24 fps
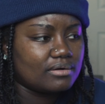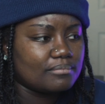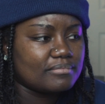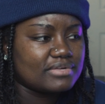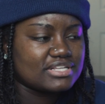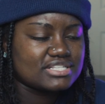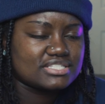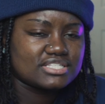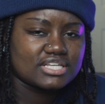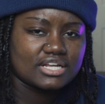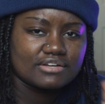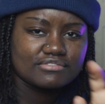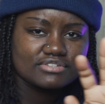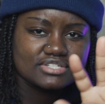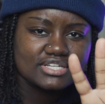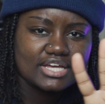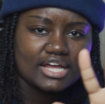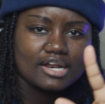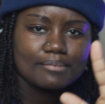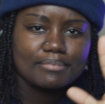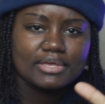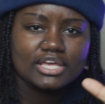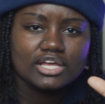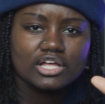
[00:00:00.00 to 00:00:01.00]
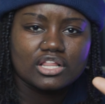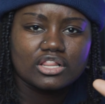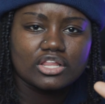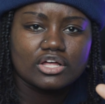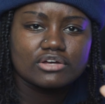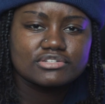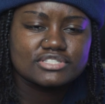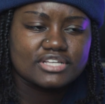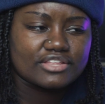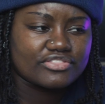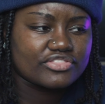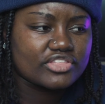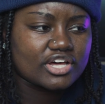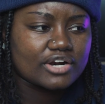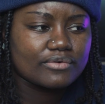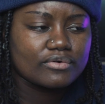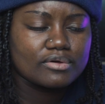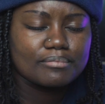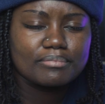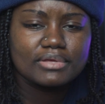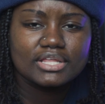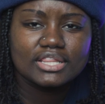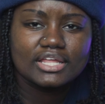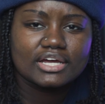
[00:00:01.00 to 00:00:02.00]
instead of just kind of being close. I thought it
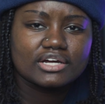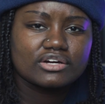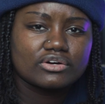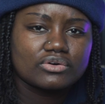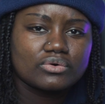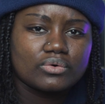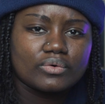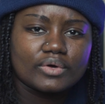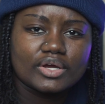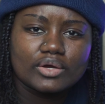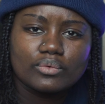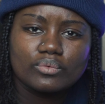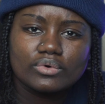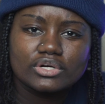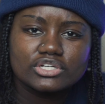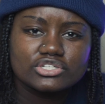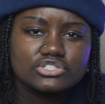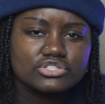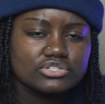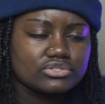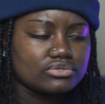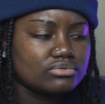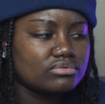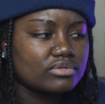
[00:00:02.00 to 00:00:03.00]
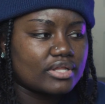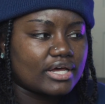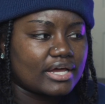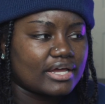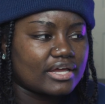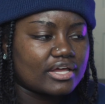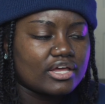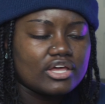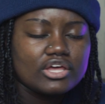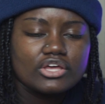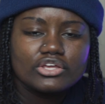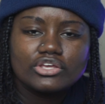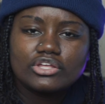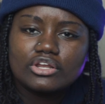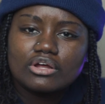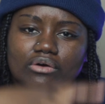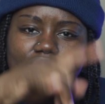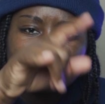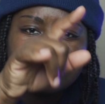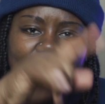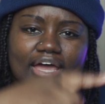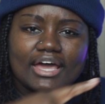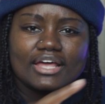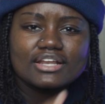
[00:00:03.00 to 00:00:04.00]
would be like a quick 1-2, like, you
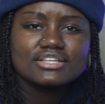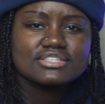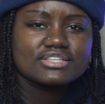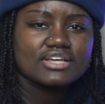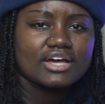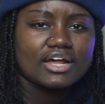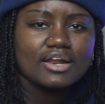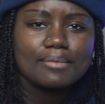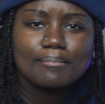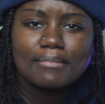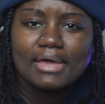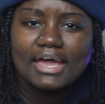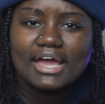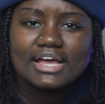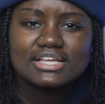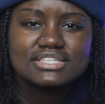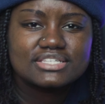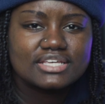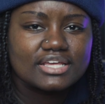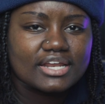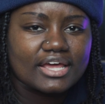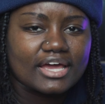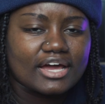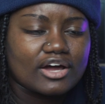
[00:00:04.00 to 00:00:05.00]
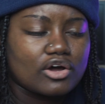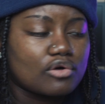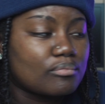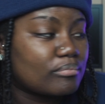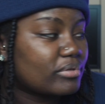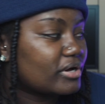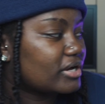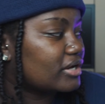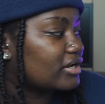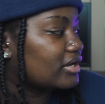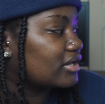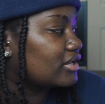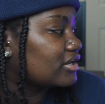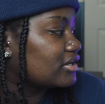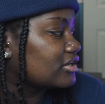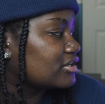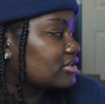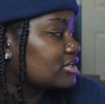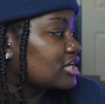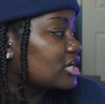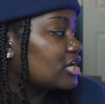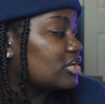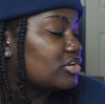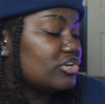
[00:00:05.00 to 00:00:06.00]
know, yeah, I just gotta mask it out, but
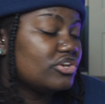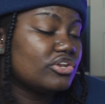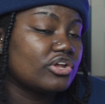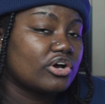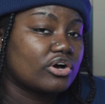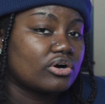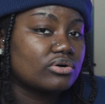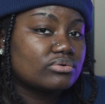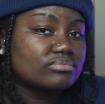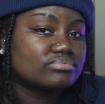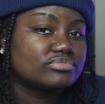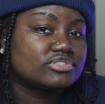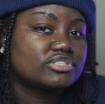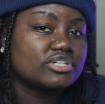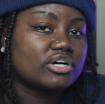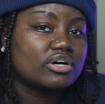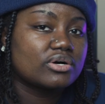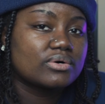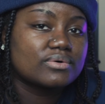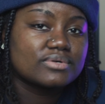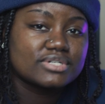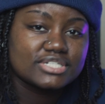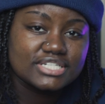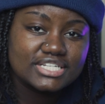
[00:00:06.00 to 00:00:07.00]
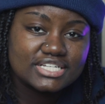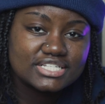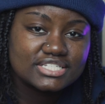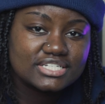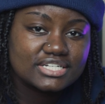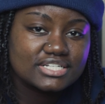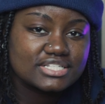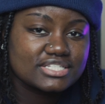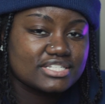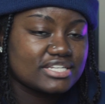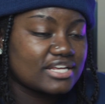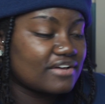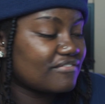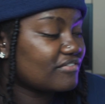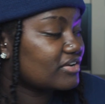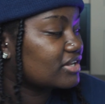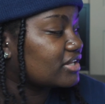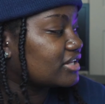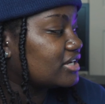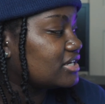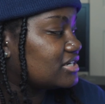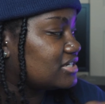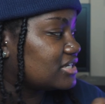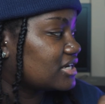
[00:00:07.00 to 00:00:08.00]
no. So distance
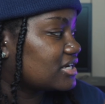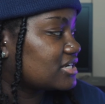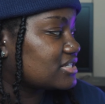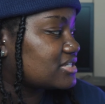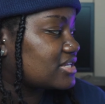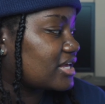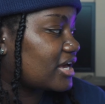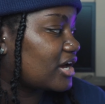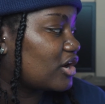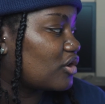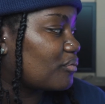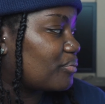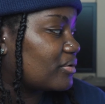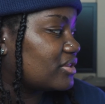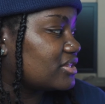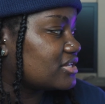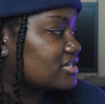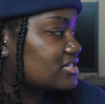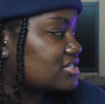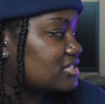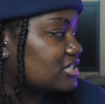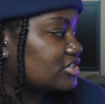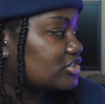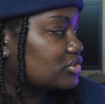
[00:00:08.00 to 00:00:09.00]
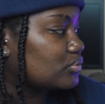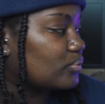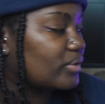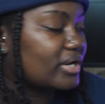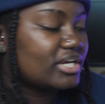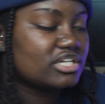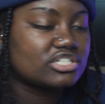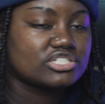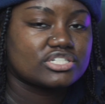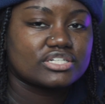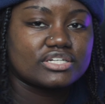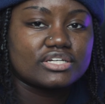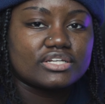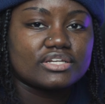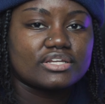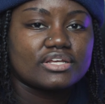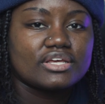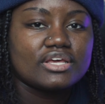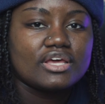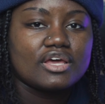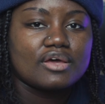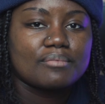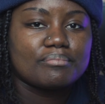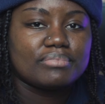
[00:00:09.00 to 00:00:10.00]
definitely does help in this situation,
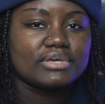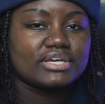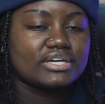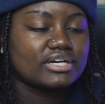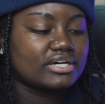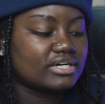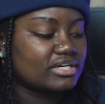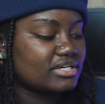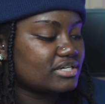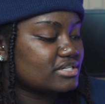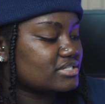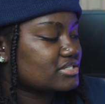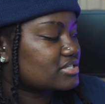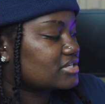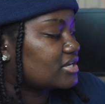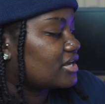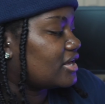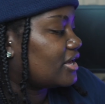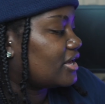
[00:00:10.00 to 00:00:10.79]
because